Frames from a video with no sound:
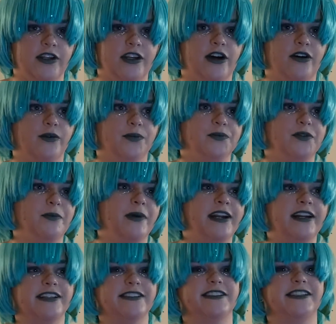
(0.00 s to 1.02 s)
No, you
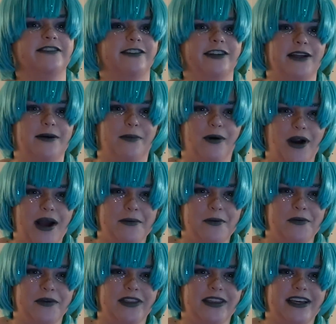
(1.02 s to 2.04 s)
might not see really a
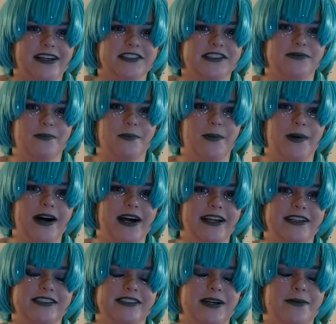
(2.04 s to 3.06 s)
problem with this,
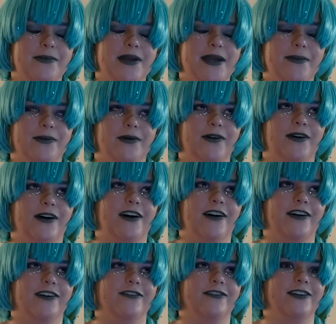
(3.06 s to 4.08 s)
but some people
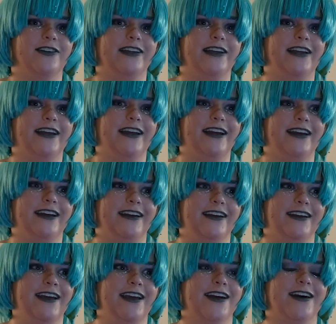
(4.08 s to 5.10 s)
aren't really
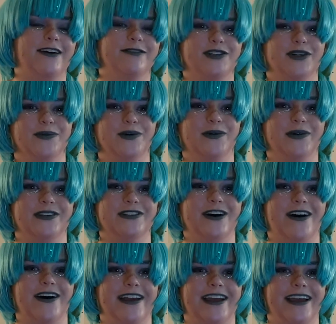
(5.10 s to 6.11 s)
comfortable with
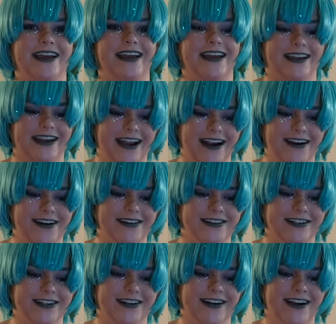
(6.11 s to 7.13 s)
talking in
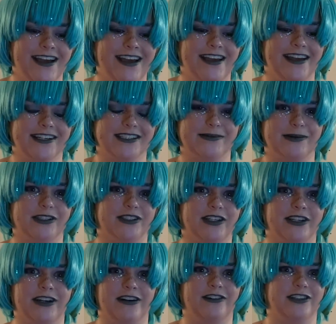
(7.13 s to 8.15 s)
character,
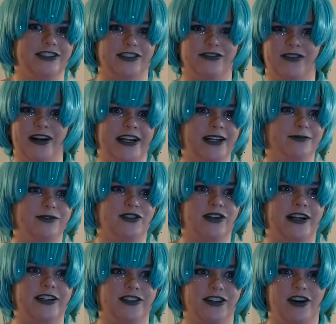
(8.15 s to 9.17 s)
especially, just random
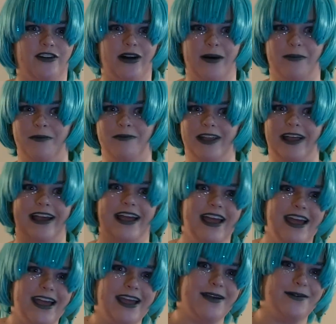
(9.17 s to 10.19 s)
stranger going up and be like,
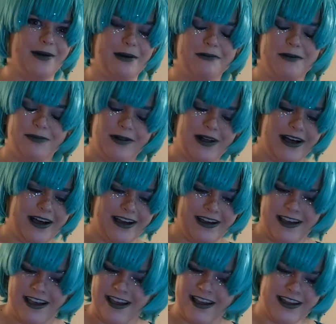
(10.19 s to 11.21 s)
hey, blah, blah, blah,
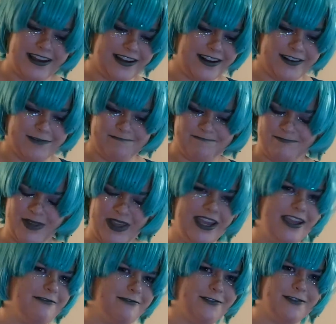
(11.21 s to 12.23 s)

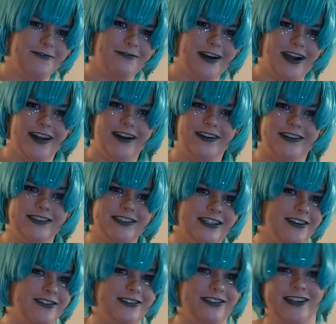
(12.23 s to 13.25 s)
hey, Foo Fighters,
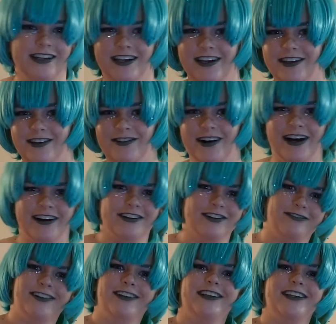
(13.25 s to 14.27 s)
wow,
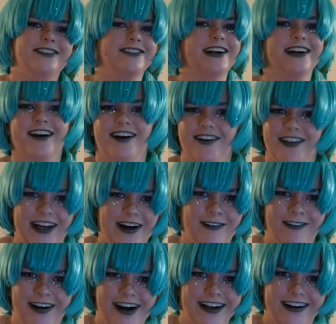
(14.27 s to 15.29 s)
you really drank all
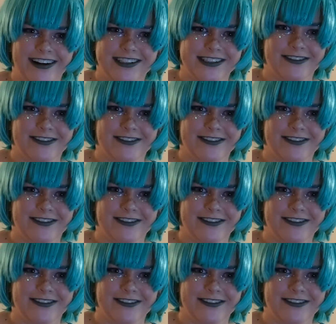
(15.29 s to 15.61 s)
that water, or